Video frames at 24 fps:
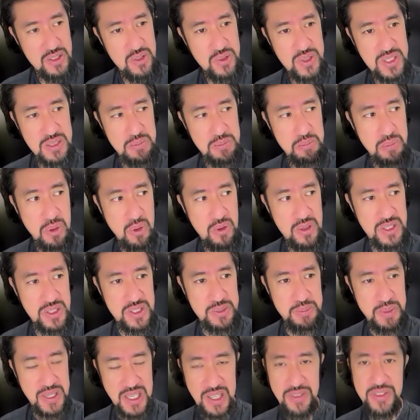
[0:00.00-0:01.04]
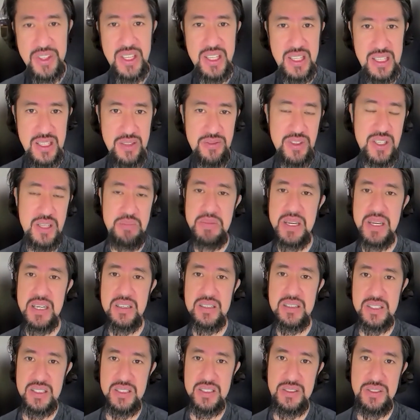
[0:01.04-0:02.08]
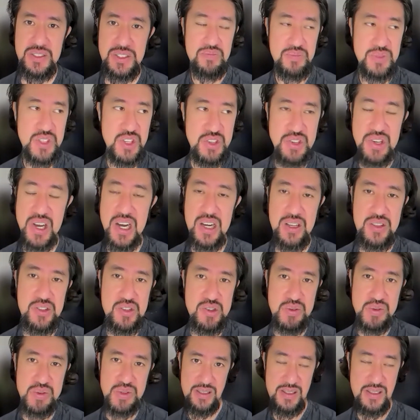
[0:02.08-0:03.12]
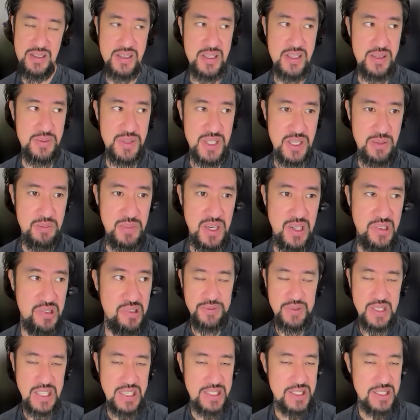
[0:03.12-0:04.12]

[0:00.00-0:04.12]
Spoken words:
US employees, but I think even Americans to not use the DeepSeek model.